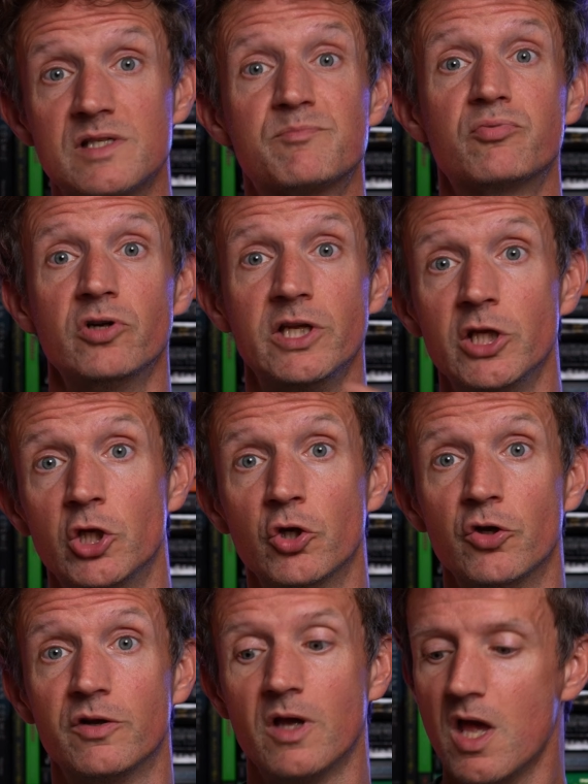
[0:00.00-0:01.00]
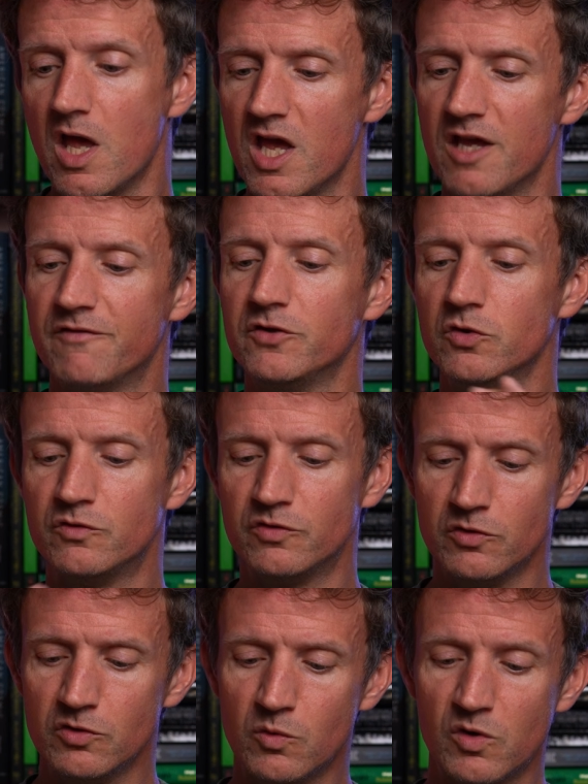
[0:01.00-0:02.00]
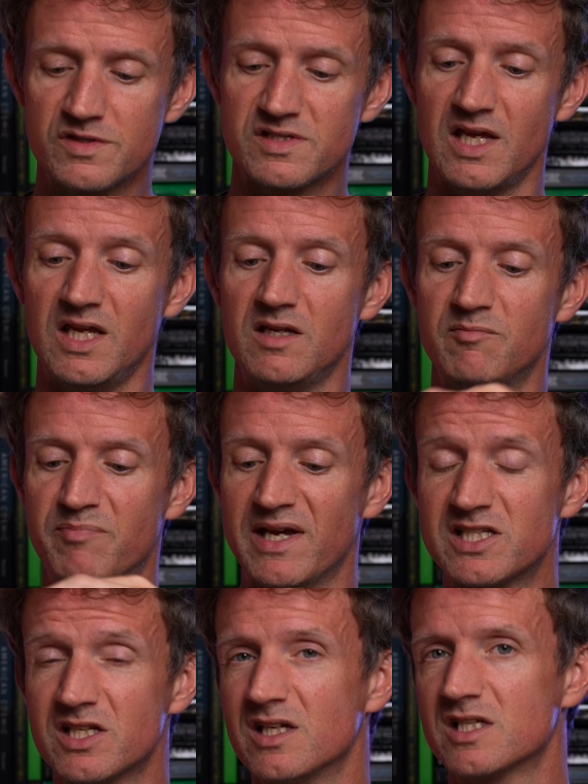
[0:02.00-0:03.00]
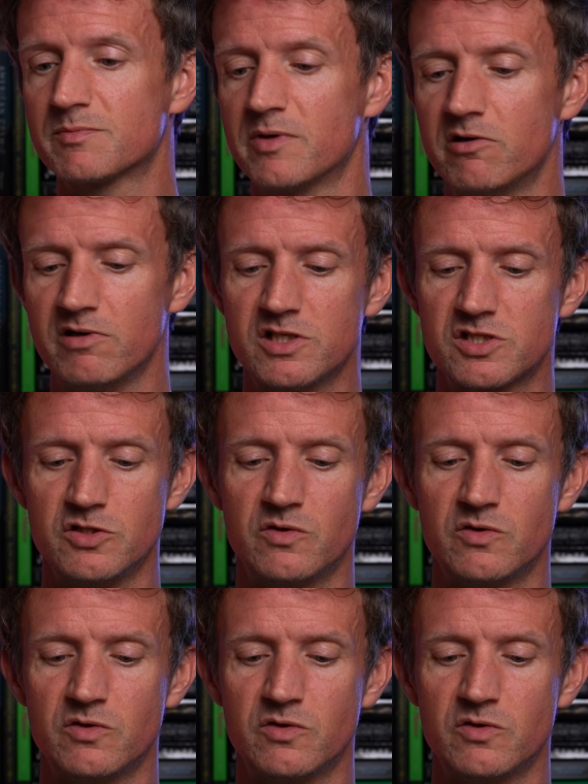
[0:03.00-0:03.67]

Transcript: is pretty good. If you do want a better experience,